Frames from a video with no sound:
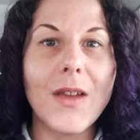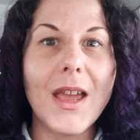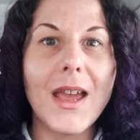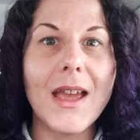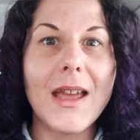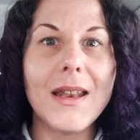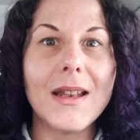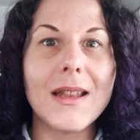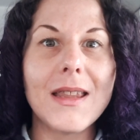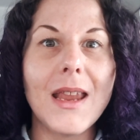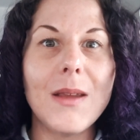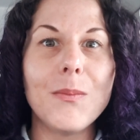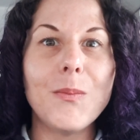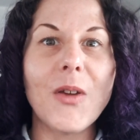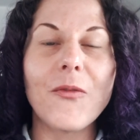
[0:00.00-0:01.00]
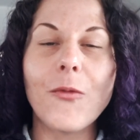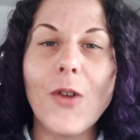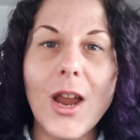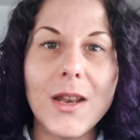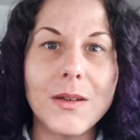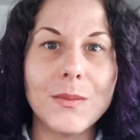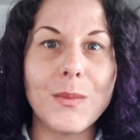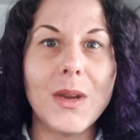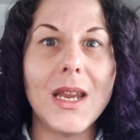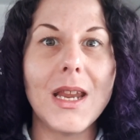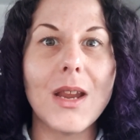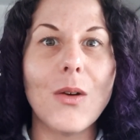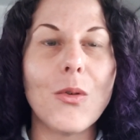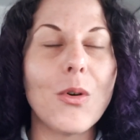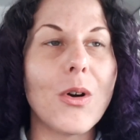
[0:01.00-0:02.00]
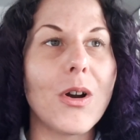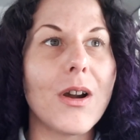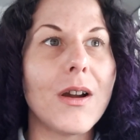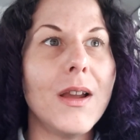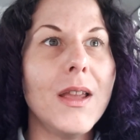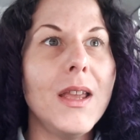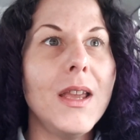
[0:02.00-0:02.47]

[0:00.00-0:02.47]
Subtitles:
and they befriend me or